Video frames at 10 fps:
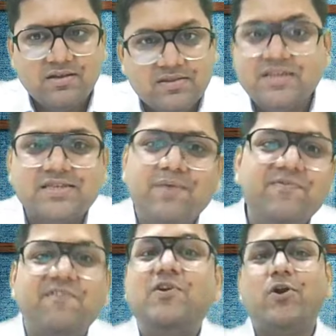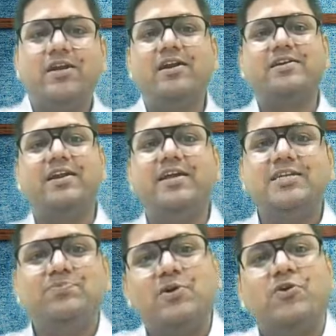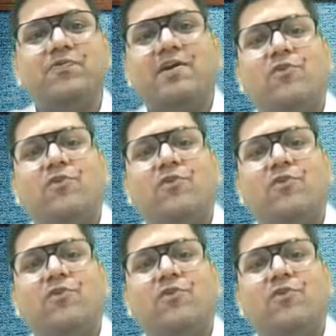This time we will not deduct TDS because we have